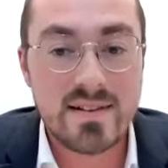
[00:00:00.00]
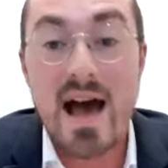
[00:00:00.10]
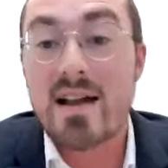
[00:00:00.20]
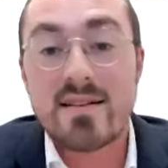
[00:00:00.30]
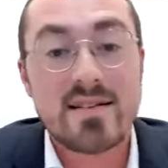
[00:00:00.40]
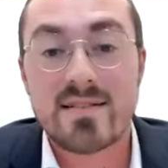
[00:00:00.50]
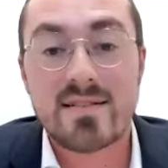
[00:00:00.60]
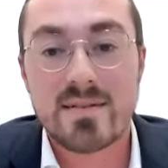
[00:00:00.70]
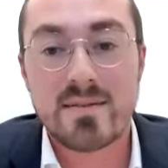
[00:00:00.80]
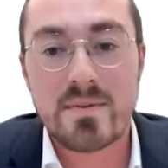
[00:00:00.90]
not
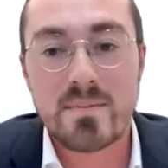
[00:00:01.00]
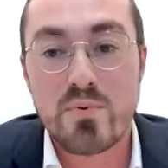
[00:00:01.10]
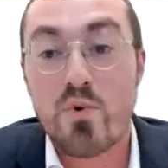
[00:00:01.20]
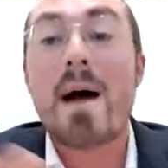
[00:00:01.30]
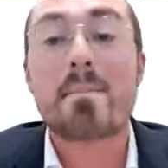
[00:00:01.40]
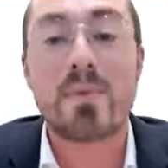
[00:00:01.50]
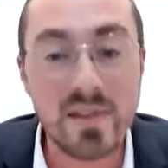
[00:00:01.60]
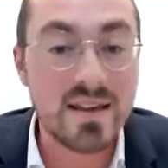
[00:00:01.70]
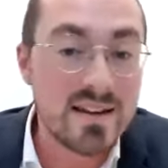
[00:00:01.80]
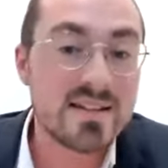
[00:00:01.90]

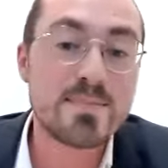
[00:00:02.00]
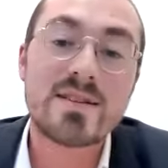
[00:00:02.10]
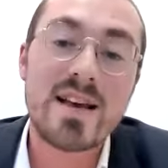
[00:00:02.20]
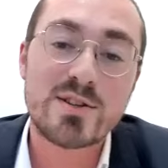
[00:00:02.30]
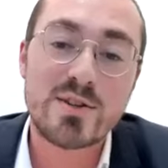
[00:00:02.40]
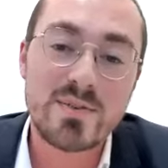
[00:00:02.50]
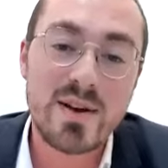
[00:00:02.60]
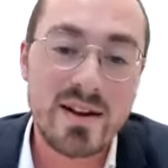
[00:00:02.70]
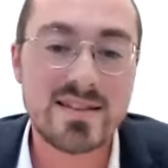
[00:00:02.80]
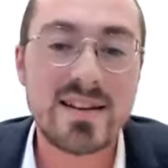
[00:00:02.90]
properly in his possession,
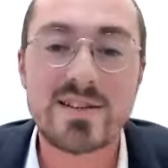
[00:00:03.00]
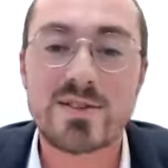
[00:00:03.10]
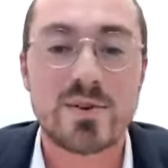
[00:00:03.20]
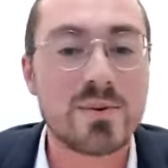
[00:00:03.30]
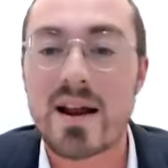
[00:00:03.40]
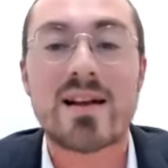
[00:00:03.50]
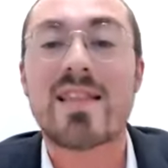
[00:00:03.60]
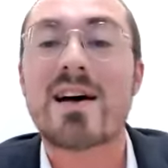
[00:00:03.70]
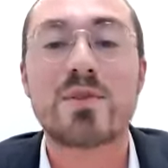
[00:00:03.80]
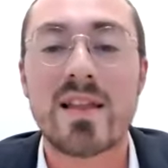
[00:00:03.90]
right? It's an isser. We're not
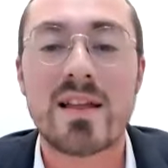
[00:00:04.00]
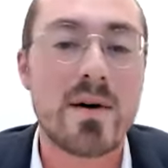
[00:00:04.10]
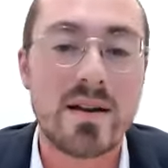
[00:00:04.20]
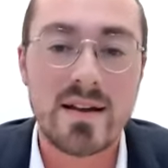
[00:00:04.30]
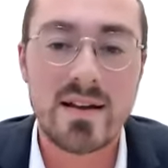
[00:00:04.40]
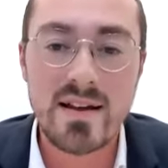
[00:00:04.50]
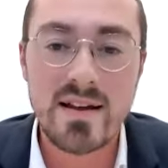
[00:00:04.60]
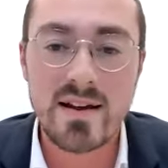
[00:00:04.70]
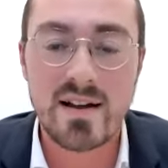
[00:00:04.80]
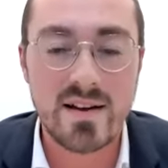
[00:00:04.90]
allowed to lend money
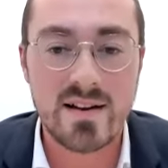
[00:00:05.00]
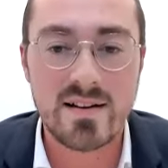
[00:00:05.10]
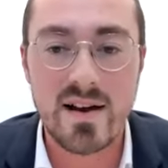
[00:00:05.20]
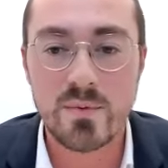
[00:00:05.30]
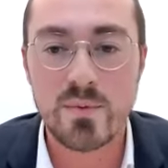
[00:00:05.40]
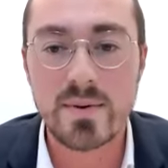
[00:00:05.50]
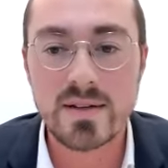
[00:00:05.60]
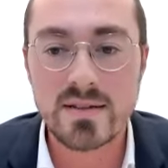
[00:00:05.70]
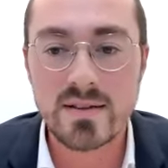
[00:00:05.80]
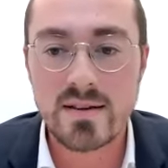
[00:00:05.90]
on
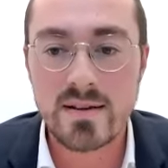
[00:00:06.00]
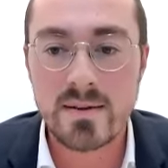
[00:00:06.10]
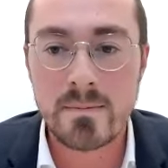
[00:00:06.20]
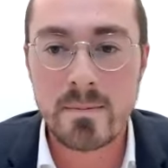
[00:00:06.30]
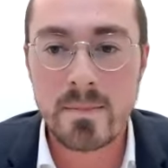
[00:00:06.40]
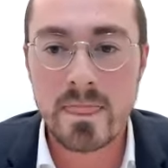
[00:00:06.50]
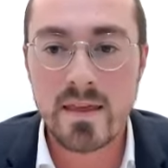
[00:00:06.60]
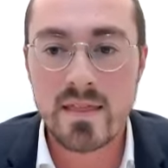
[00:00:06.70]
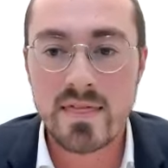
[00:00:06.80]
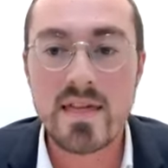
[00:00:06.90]
ribis.
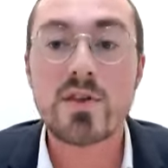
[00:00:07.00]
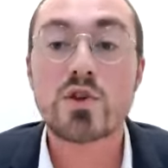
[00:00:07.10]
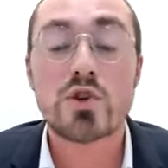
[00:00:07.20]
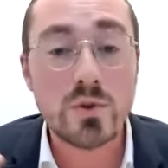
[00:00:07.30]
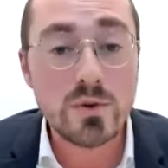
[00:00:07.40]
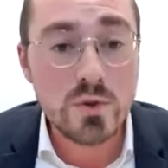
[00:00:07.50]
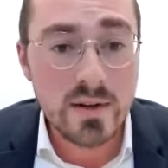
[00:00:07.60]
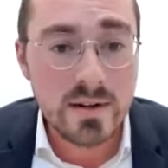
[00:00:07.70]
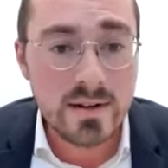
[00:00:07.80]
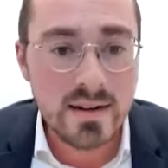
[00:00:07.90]
Then the
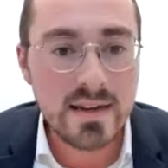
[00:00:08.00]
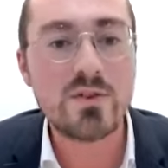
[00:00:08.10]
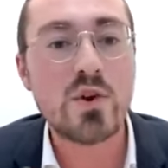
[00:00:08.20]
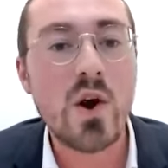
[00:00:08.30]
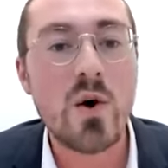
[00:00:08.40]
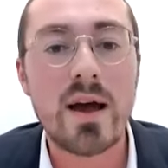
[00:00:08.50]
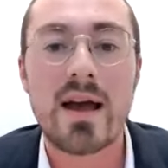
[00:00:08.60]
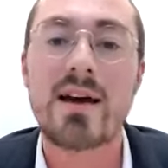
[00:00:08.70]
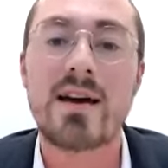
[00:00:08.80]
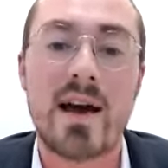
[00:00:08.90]
children need to go
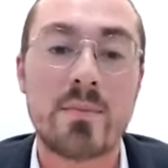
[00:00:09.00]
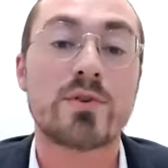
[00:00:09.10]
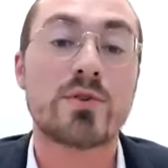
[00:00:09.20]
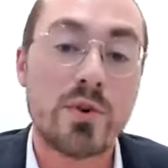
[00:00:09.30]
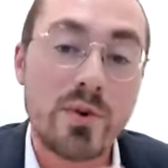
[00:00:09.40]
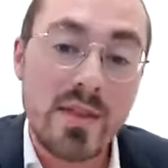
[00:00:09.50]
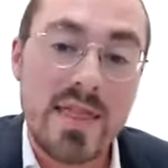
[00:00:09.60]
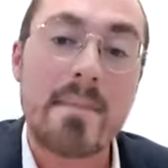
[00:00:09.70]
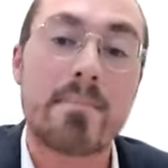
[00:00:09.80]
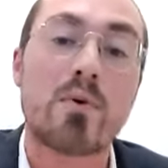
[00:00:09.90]
ahead and return
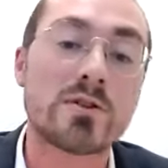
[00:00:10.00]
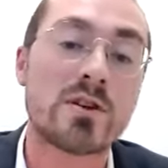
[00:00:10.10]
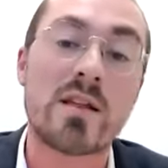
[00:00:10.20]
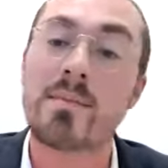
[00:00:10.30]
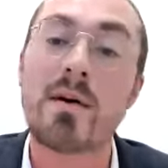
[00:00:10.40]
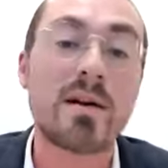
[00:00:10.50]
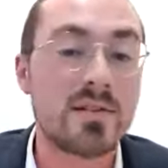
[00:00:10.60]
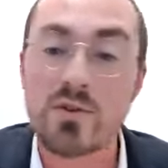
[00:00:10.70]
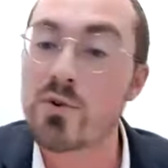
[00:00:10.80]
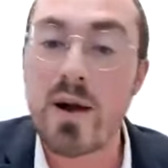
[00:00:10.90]
that portion of the
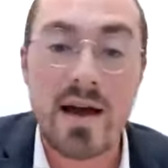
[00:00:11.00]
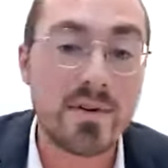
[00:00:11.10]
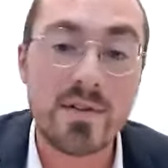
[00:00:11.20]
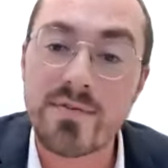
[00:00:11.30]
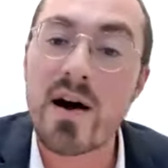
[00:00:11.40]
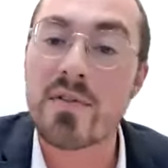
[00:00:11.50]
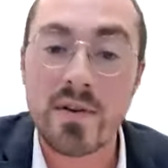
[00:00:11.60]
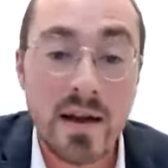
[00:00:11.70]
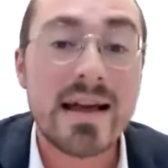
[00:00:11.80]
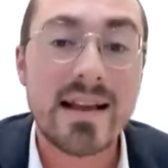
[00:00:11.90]
money to whoever the
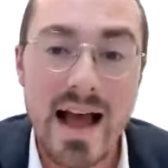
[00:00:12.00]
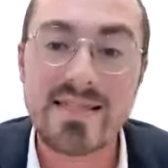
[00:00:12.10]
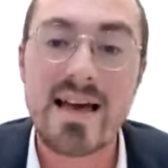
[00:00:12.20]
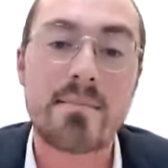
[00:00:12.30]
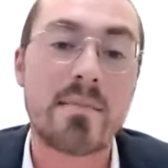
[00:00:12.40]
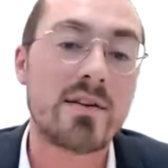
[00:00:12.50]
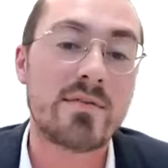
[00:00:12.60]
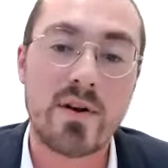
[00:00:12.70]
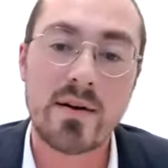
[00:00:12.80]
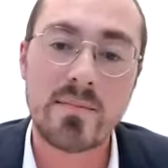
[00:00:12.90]
father got that
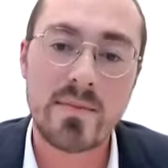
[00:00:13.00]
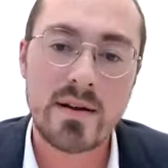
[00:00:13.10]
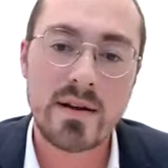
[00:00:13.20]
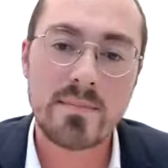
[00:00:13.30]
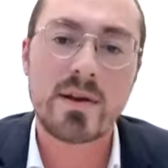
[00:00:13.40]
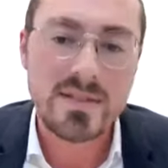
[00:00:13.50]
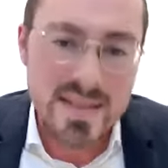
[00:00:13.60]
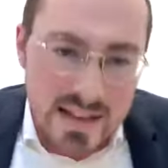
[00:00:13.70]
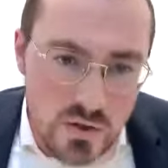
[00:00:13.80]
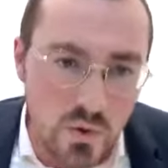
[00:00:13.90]
money from, because
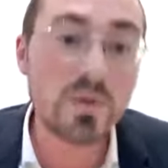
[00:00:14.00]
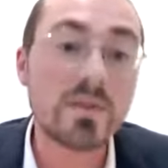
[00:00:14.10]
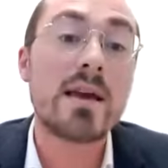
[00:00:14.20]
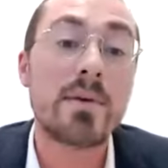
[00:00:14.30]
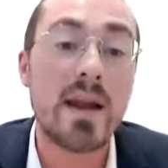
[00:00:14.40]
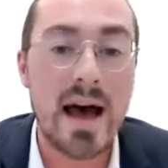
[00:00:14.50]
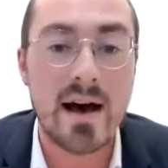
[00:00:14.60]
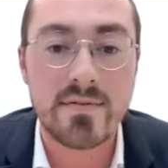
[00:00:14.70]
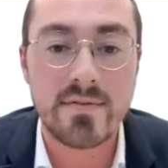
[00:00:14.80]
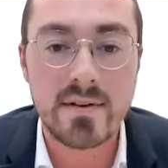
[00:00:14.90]
that's called kibbud
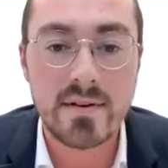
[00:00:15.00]
av.